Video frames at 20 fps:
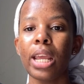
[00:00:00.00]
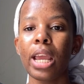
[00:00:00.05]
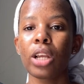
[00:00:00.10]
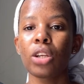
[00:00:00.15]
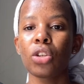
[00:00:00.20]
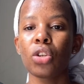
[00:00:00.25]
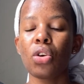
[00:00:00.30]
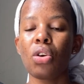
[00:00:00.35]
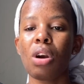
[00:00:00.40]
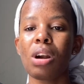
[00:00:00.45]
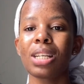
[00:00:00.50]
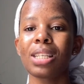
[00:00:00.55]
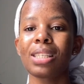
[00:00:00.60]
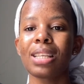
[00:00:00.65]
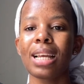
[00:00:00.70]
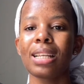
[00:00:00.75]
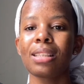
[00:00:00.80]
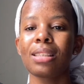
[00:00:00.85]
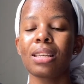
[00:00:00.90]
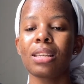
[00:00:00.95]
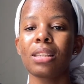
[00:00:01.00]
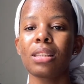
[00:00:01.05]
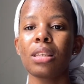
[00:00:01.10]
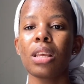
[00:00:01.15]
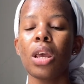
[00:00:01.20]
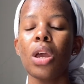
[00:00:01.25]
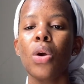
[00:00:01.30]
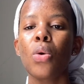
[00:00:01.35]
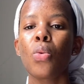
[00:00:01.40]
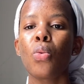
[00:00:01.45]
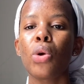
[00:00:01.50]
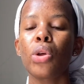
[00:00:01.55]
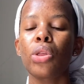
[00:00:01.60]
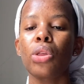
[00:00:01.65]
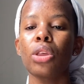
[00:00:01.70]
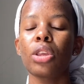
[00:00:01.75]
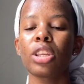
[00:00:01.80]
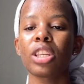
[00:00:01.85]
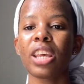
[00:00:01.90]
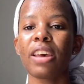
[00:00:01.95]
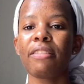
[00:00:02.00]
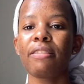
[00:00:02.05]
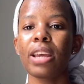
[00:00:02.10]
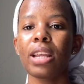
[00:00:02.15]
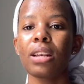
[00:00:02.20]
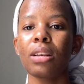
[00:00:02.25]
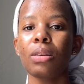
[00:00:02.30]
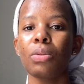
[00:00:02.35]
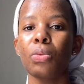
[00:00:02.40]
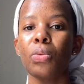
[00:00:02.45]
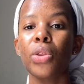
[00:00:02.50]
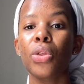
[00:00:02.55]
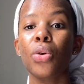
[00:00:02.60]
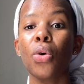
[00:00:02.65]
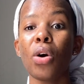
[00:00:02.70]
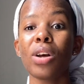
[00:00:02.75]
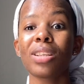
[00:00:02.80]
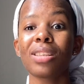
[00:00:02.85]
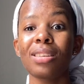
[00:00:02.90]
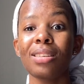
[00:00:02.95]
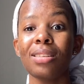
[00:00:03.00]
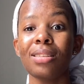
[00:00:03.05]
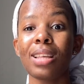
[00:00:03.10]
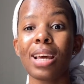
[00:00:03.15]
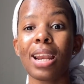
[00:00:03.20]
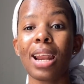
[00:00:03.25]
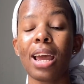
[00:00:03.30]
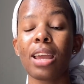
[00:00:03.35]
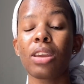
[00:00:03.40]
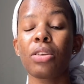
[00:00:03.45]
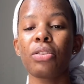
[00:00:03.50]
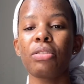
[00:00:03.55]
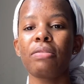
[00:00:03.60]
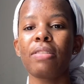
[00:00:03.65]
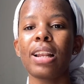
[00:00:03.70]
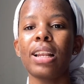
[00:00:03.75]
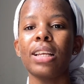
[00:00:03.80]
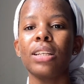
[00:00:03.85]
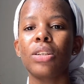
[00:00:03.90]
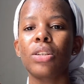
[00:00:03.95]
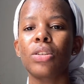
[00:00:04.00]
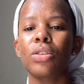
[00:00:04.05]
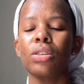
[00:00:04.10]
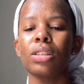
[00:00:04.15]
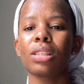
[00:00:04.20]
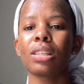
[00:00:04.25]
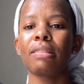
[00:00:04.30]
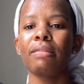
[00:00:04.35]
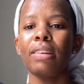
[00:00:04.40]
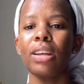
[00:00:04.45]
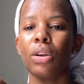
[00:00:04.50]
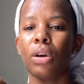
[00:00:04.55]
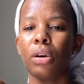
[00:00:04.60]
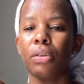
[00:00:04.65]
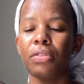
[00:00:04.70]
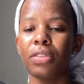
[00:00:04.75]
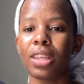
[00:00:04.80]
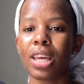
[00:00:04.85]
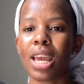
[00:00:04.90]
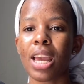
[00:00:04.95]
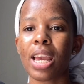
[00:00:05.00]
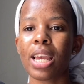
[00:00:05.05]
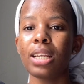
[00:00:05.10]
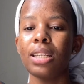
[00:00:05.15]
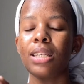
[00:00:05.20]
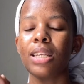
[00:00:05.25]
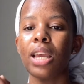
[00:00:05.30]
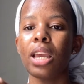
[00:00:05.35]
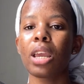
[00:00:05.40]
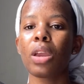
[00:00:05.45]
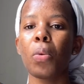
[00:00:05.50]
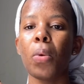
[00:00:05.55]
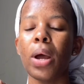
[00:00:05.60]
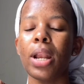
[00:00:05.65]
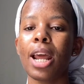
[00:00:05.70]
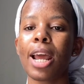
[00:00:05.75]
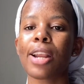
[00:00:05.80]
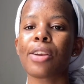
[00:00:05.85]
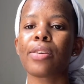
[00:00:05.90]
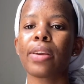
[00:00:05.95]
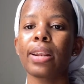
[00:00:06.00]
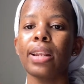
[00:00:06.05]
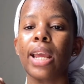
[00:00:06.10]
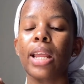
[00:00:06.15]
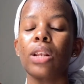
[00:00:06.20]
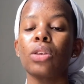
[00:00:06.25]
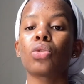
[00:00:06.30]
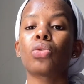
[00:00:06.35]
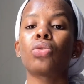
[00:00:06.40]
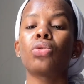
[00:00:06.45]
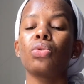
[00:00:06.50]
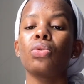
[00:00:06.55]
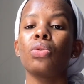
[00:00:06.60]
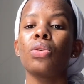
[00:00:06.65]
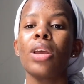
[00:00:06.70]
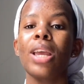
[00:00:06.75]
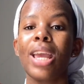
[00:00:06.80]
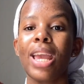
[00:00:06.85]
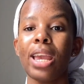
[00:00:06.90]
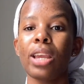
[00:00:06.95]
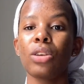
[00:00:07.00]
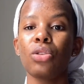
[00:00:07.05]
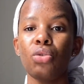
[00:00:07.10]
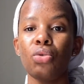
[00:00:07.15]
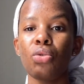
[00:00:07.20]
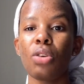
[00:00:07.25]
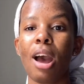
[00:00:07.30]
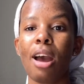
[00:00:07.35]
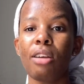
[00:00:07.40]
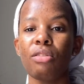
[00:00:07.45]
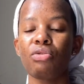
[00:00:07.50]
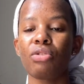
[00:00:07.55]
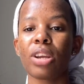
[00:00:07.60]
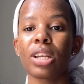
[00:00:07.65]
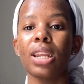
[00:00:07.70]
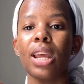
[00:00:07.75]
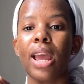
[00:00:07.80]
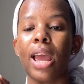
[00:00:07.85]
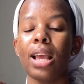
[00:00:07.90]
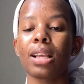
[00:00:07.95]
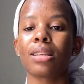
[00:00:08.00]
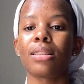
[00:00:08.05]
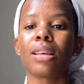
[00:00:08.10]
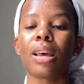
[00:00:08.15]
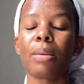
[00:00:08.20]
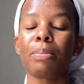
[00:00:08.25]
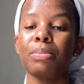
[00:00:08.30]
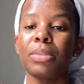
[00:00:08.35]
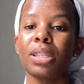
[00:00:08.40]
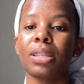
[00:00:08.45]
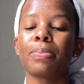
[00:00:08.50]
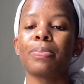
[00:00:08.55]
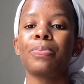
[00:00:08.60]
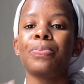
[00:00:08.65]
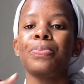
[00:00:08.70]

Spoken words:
actuarial sciences with courses that are equivalent to 7 of the 8 A100 and 2 A200 exams.